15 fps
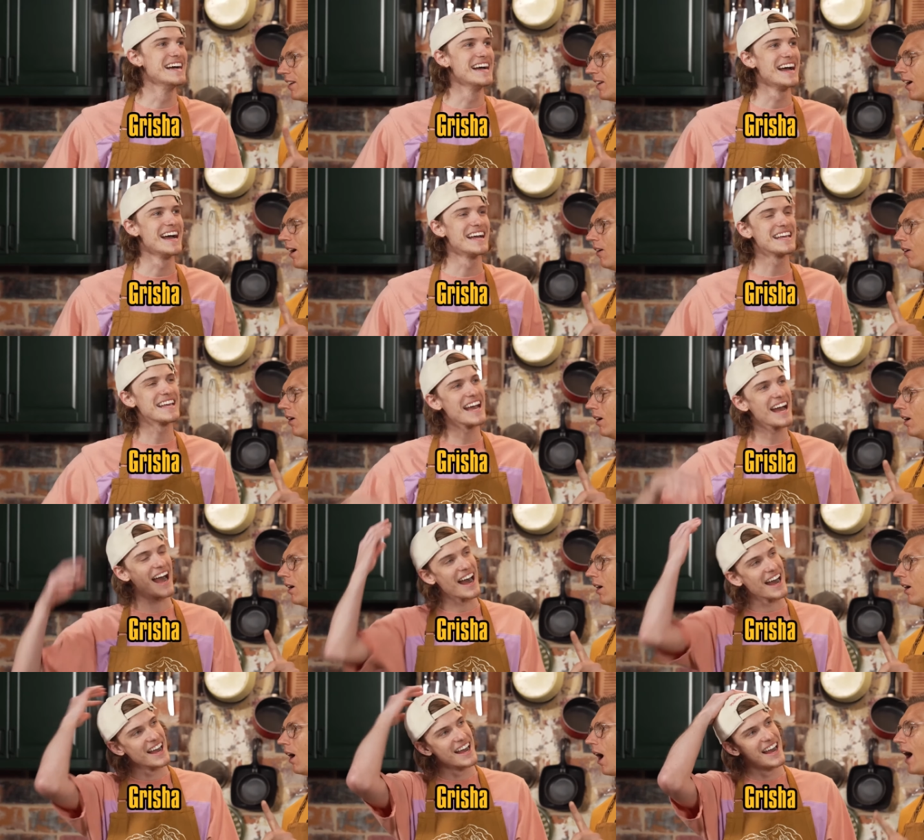You know.
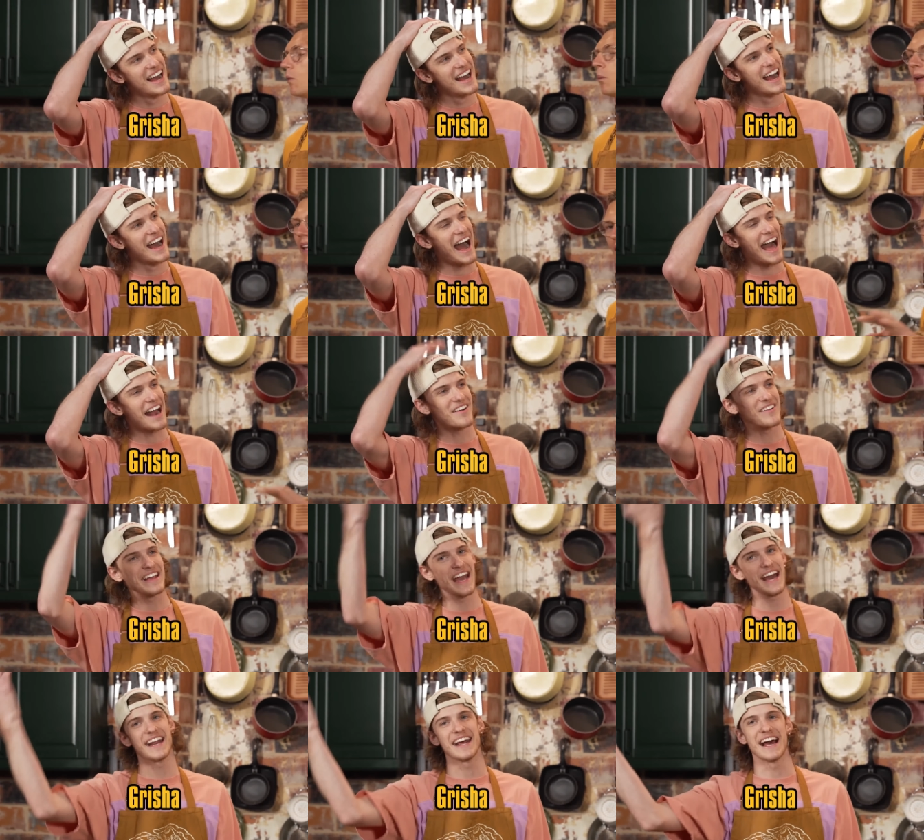Yeah. I we. I don't
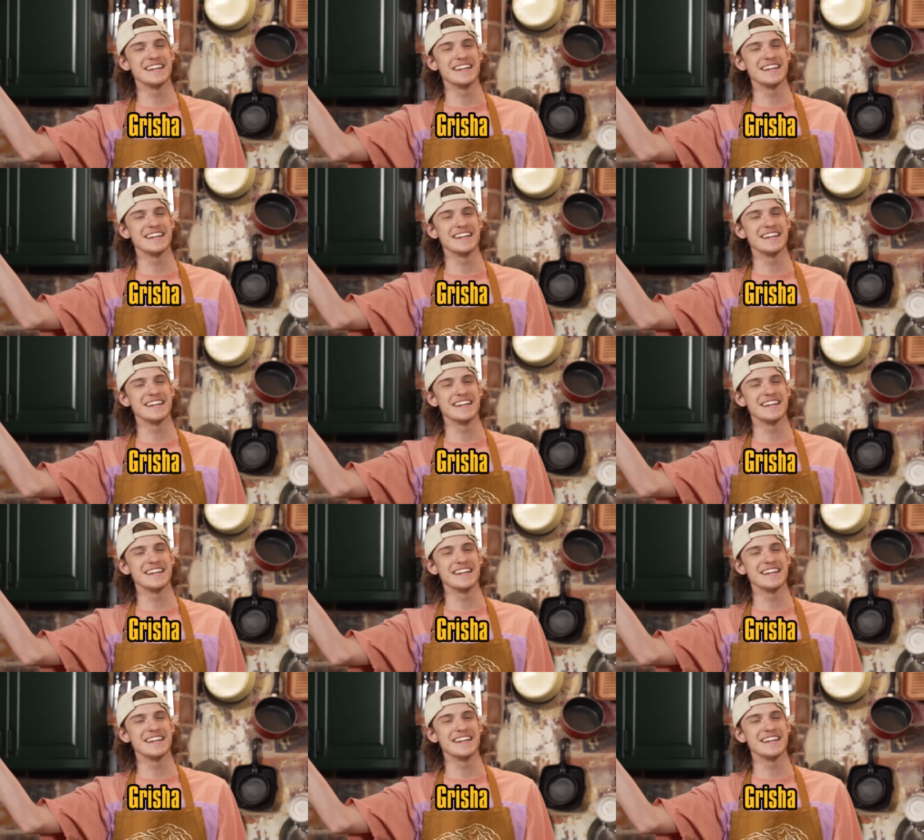get it.